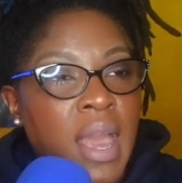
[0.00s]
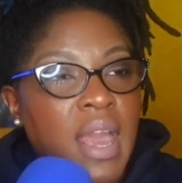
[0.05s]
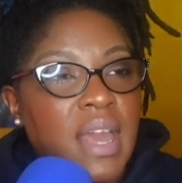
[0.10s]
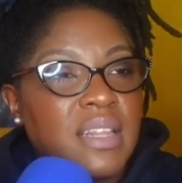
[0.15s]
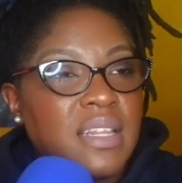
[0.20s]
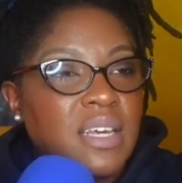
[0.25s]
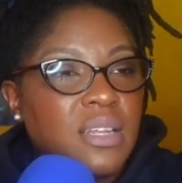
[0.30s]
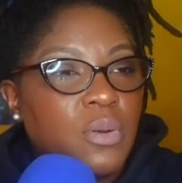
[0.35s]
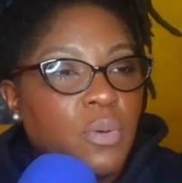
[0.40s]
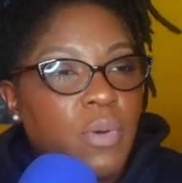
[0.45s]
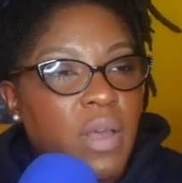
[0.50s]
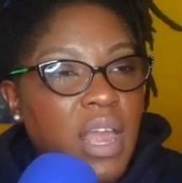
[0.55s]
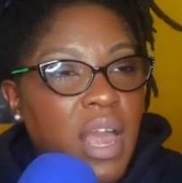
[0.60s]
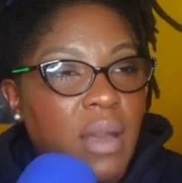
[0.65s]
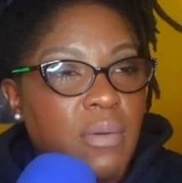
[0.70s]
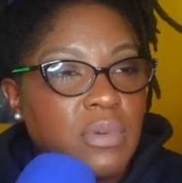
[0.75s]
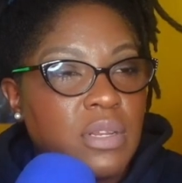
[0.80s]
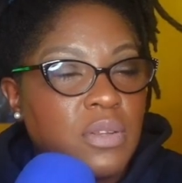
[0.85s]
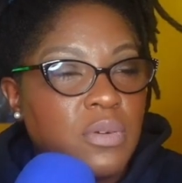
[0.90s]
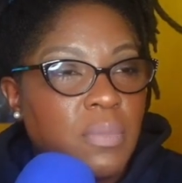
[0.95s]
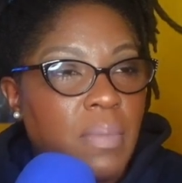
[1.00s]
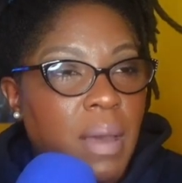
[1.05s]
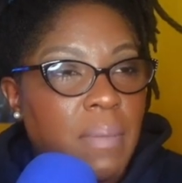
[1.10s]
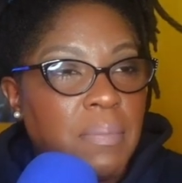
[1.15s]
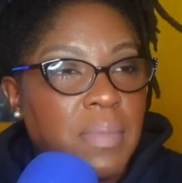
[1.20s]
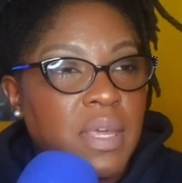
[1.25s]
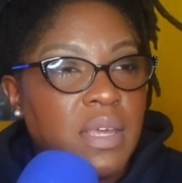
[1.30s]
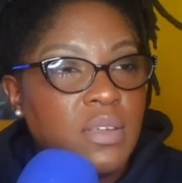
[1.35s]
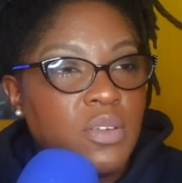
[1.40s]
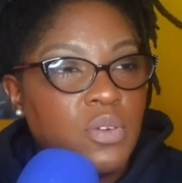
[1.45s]
And then the way I would do my
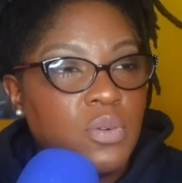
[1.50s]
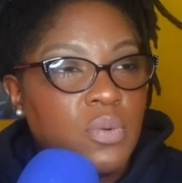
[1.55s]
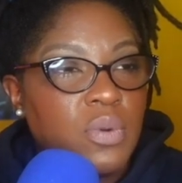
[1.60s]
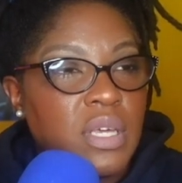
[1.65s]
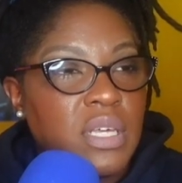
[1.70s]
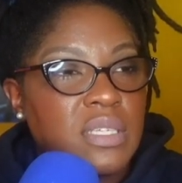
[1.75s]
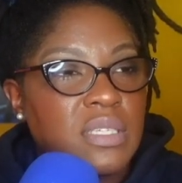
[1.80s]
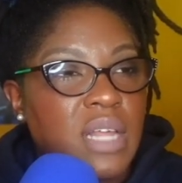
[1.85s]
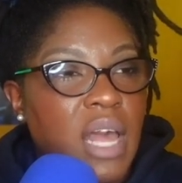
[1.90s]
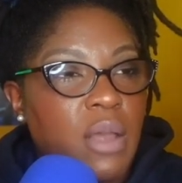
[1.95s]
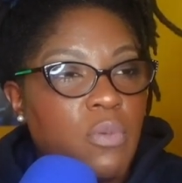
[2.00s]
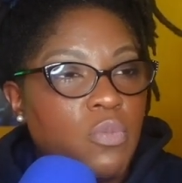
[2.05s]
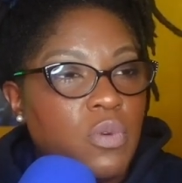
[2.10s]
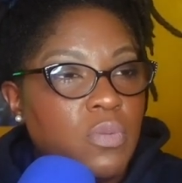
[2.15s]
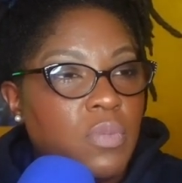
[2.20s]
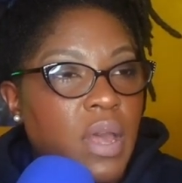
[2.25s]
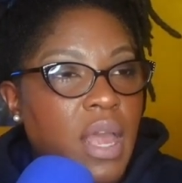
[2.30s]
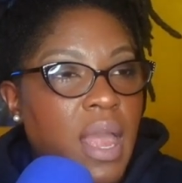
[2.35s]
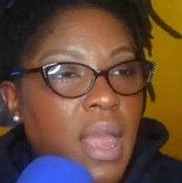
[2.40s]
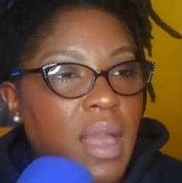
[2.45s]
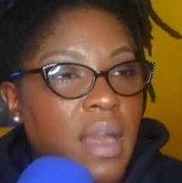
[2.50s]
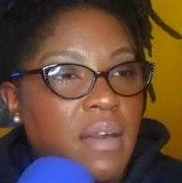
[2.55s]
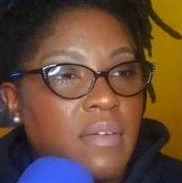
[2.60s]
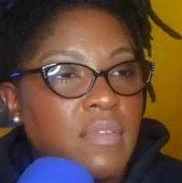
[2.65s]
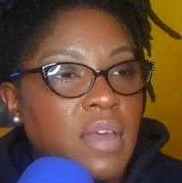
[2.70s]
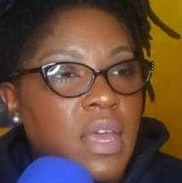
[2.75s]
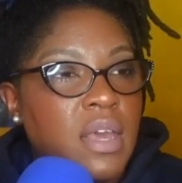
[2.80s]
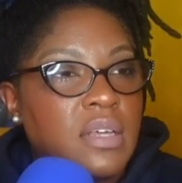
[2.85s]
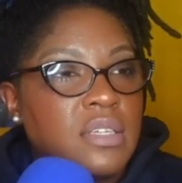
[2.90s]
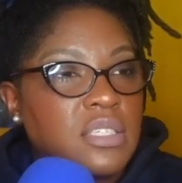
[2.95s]
menu is like we would
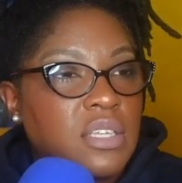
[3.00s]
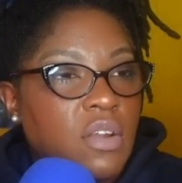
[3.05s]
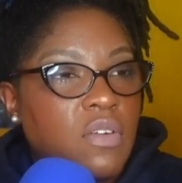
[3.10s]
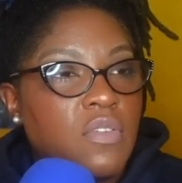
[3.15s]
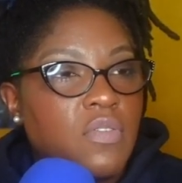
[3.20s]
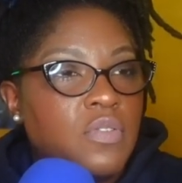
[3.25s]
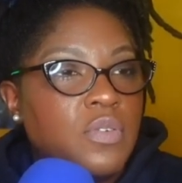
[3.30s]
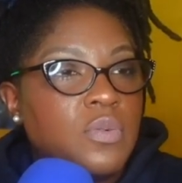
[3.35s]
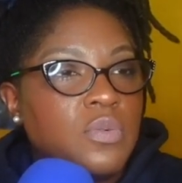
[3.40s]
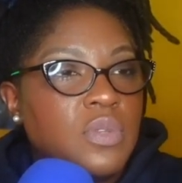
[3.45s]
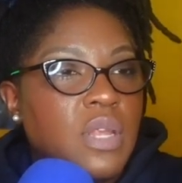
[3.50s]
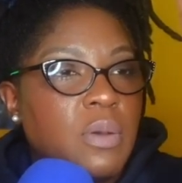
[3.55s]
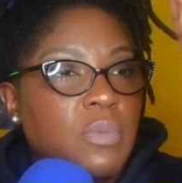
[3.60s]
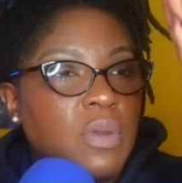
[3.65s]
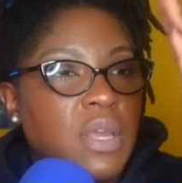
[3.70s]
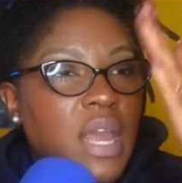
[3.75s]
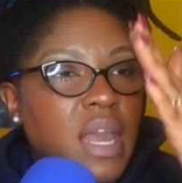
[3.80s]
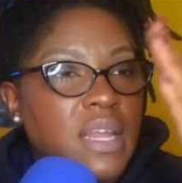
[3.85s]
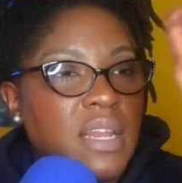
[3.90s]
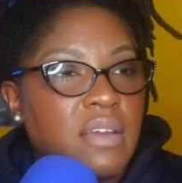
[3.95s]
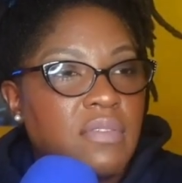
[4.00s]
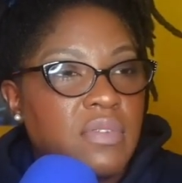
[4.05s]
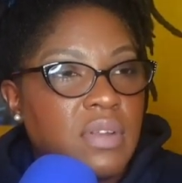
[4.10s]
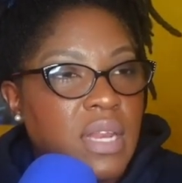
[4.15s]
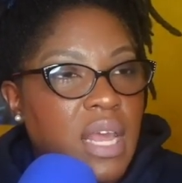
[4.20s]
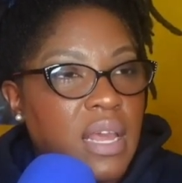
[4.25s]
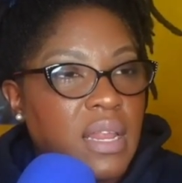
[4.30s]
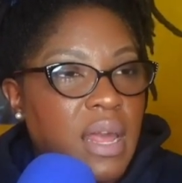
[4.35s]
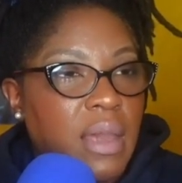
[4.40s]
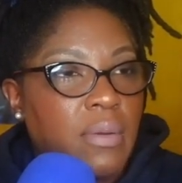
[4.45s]
have certain food that we ate every
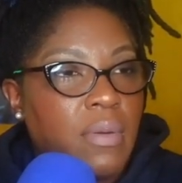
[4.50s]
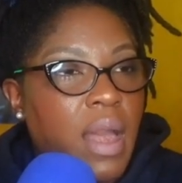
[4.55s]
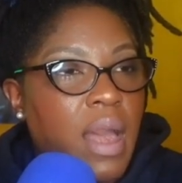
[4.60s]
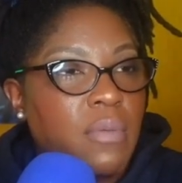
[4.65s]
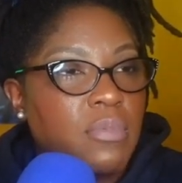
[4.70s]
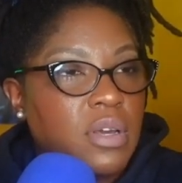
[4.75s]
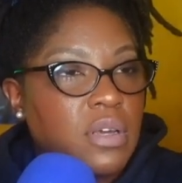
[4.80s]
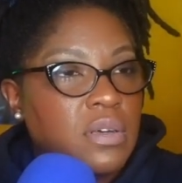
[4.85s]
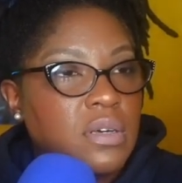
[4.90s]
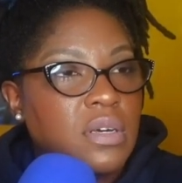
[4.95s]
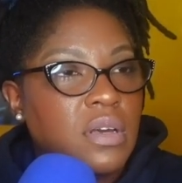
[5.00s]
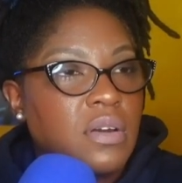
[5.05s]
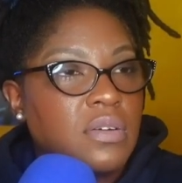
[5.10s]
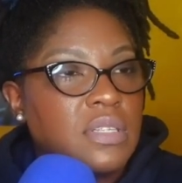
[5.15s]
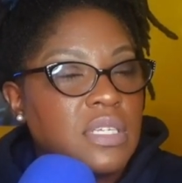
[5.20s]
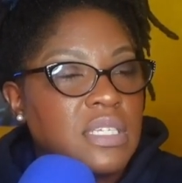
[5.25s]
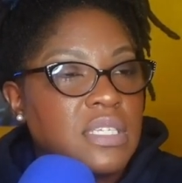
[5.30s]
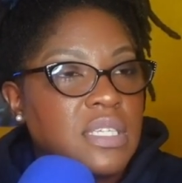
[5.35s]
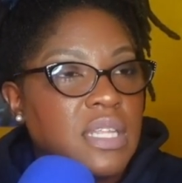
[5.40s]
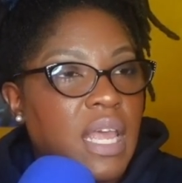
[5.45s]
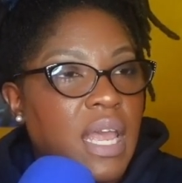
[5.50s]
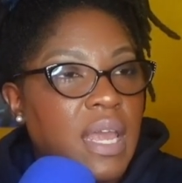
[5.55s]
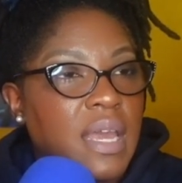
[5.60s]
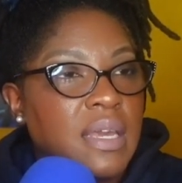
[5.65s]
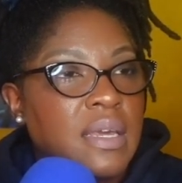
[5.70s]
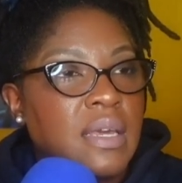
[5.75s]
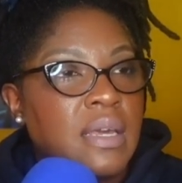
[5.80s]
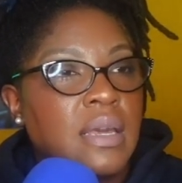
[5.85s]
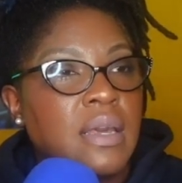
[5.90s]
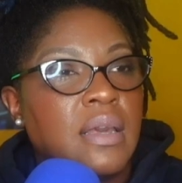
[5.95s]
day. Like I would cook on this day.